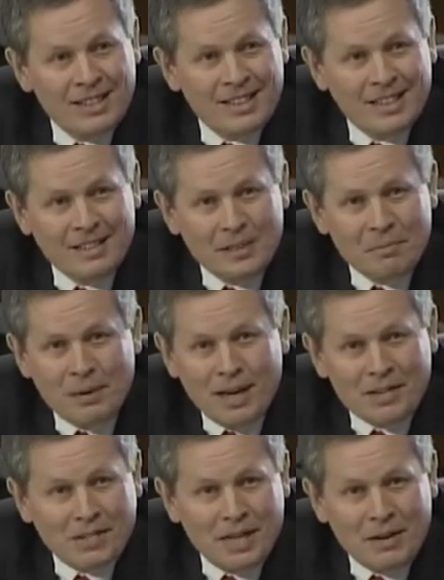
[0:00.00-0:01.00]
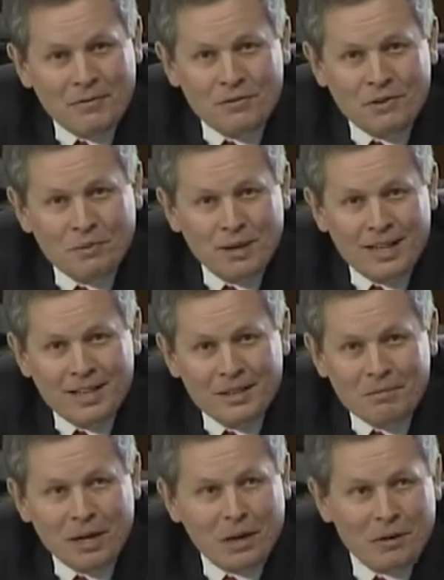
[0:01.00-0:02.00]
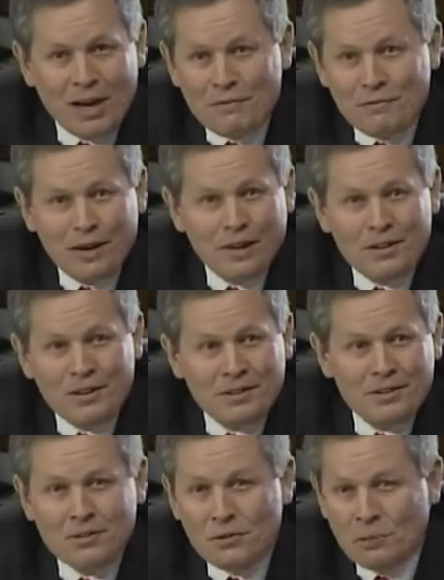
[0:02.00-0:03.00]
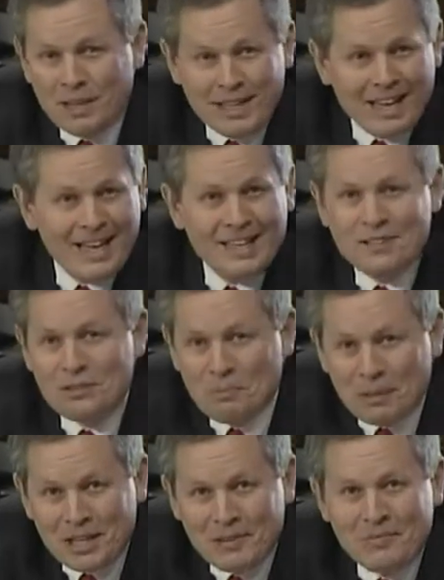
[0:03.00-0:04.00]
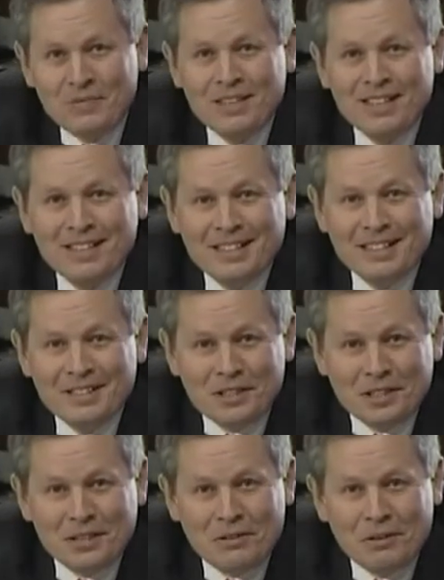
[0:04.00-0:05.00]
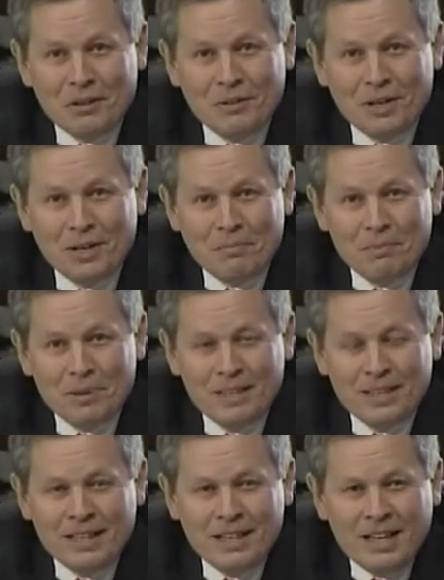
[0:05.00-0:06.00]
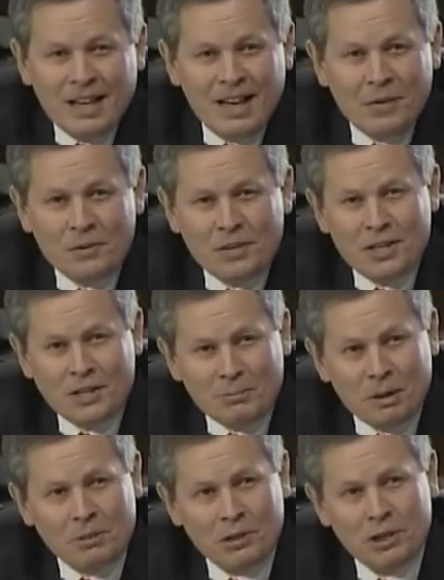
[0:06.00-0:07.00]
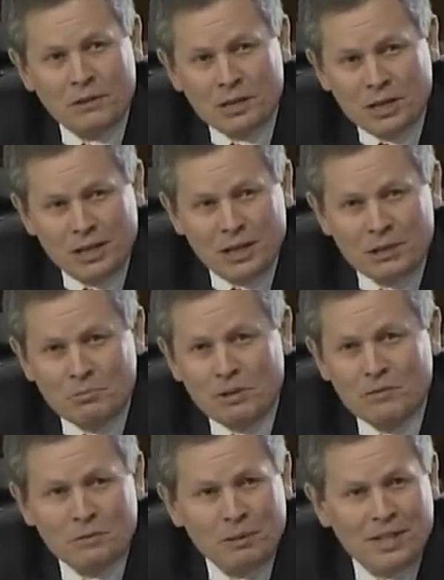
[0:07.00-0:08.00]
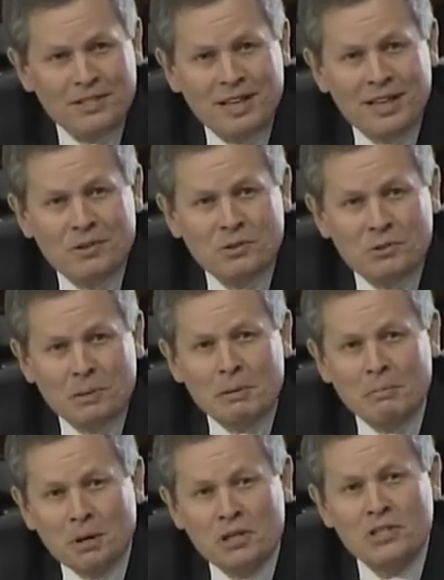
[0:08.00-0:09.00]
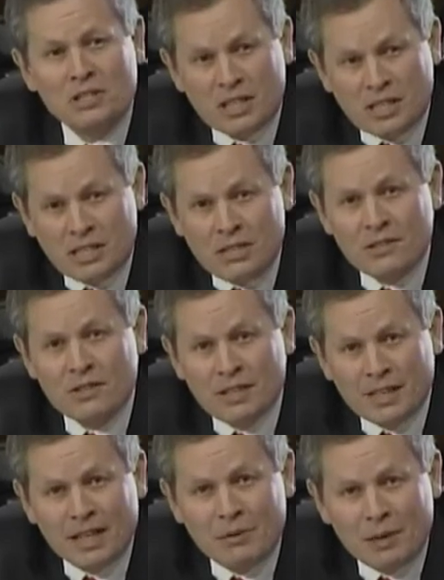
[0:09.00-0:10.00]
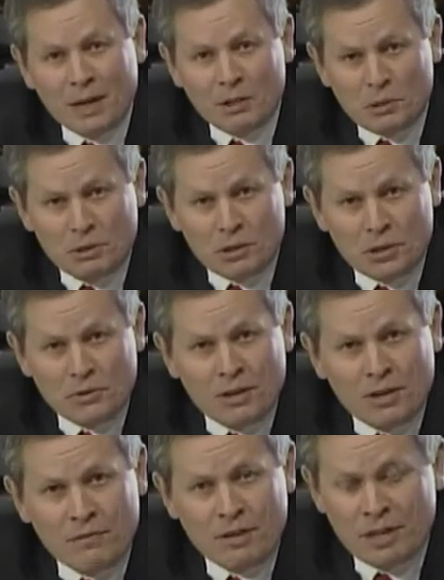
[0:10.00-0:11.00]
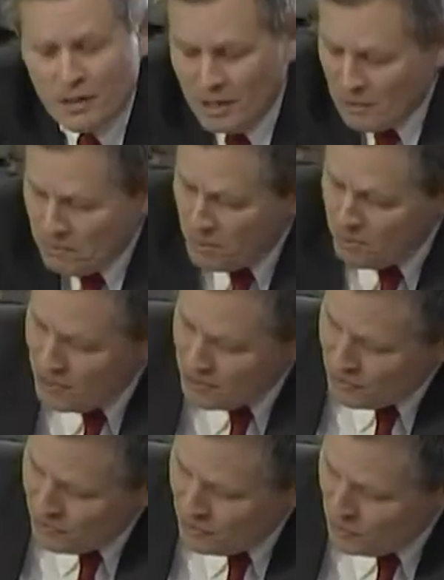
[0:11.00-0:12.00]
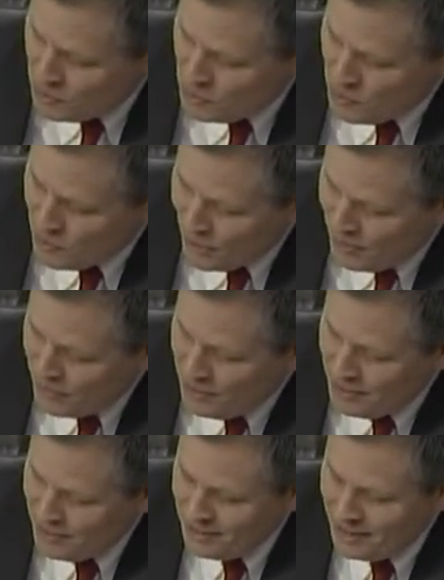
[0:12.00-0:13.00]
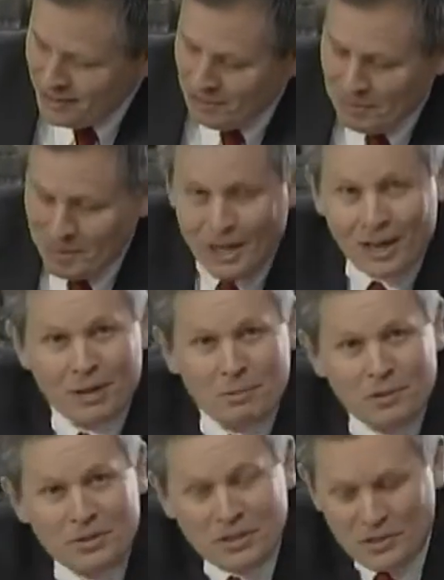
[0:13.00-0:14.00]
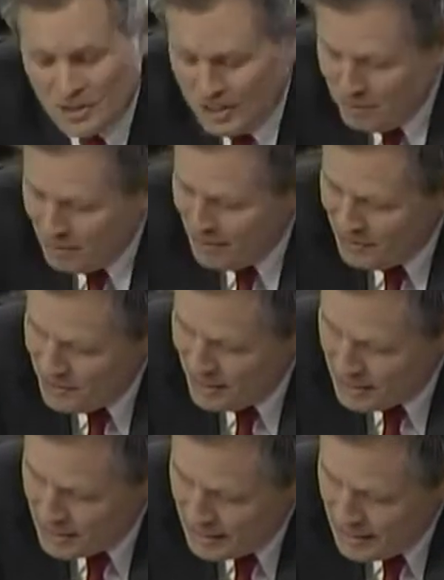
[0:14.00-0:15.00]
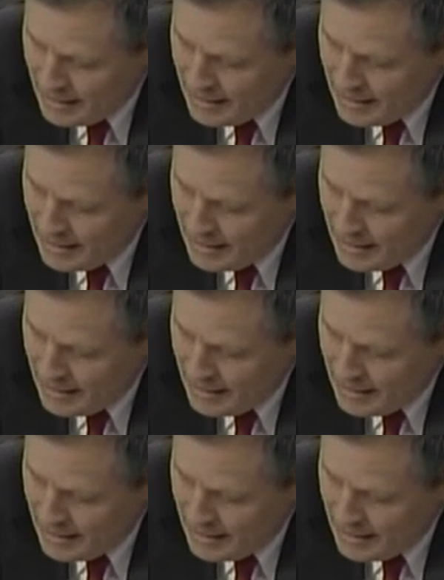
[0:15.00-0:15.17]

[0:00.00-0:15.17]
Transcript: It passed down from my grandfather through my dad to me as a kid growing up. And I will tell you, as a public service announcement for Montanans, remember March 16th, the deadline right now for special draw for deer and elk permits for those who are out there maybe caught up with D.C. politics.